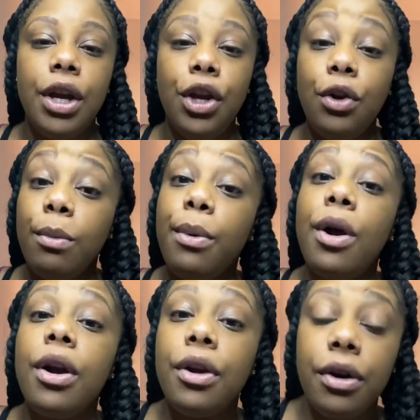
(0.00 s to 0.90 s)
your
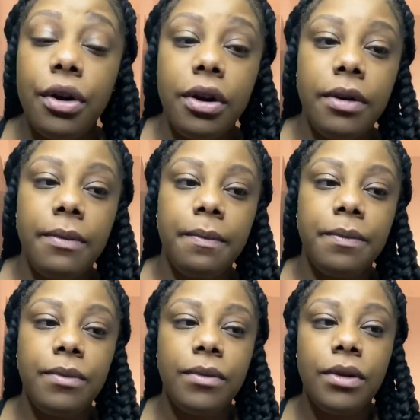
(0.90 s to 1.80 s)
partner
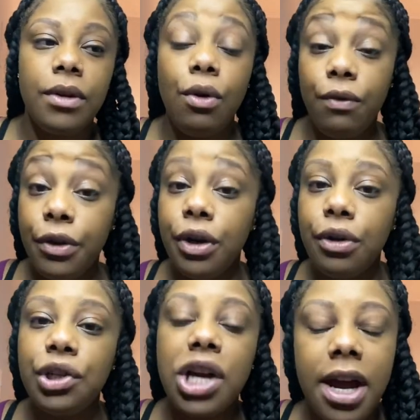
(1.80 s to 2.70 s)
over your
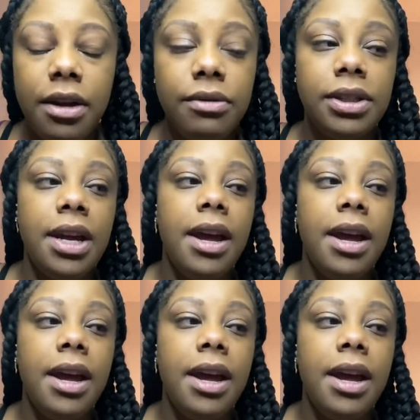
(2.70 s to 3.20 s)
child.